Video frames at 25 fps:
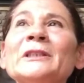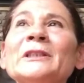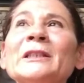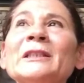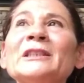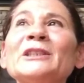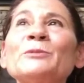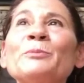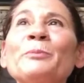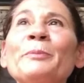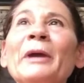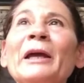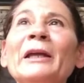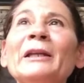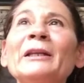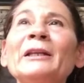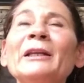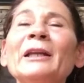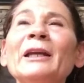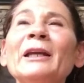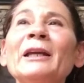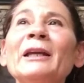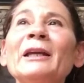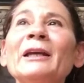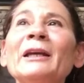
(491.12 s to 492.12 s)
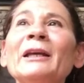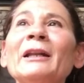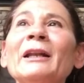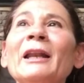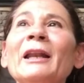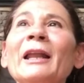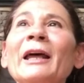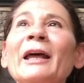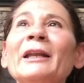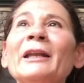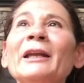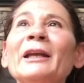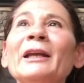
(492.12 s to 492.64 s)
suspending it,
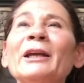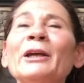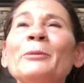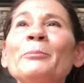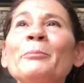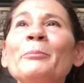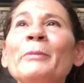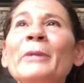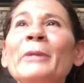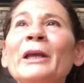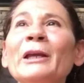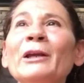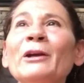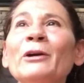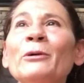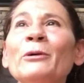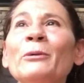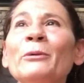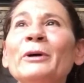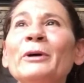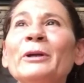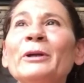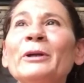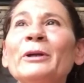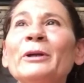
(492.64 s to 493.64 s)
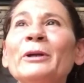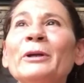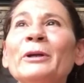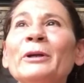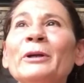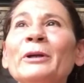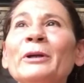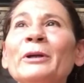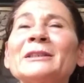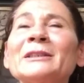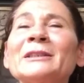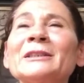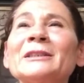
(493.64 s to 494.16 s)
letting it mingle and
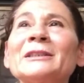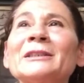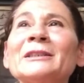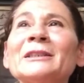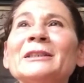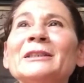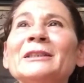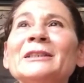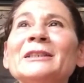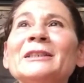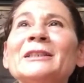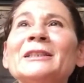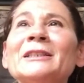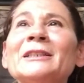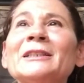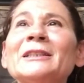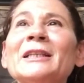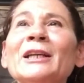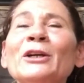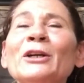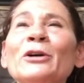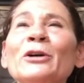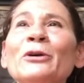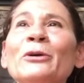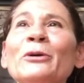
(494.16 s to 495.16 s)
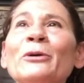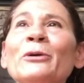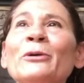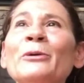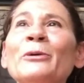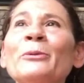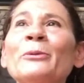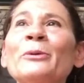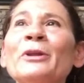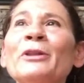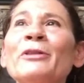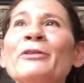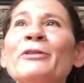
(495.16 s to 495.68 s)
mix and
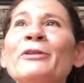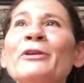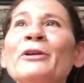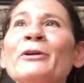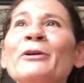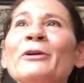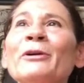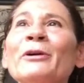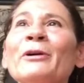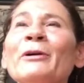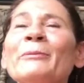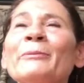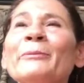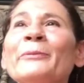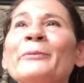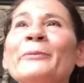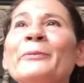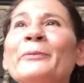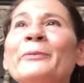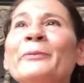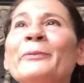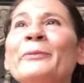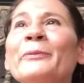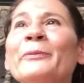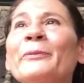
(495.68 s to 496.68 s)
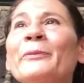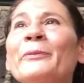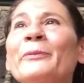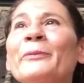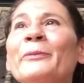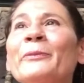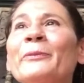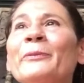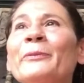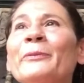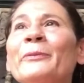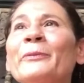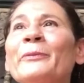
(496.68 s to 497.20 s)
tingle with your
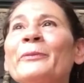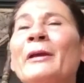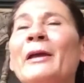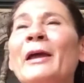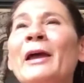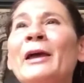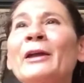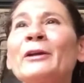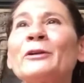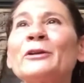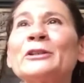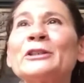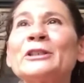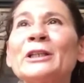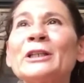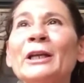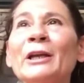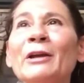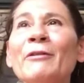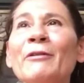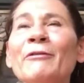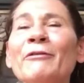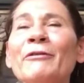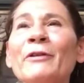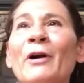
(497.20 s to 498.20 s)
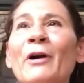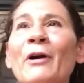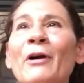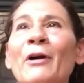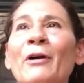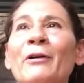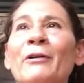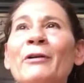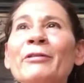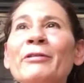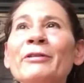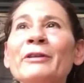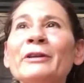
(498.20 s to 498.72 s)
energy of
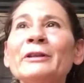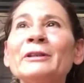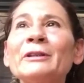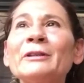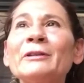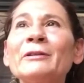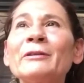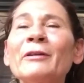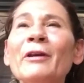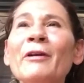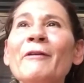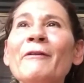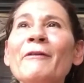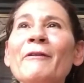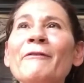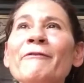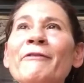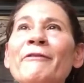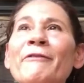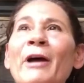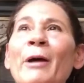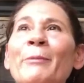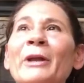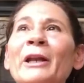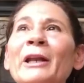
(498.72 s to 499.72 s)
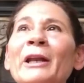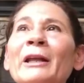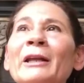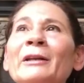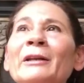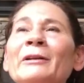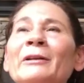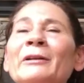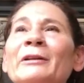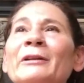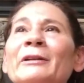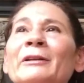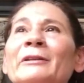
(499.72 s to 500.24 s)
earth and
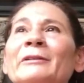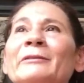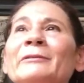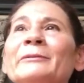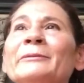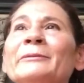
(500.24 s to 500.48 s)
feminine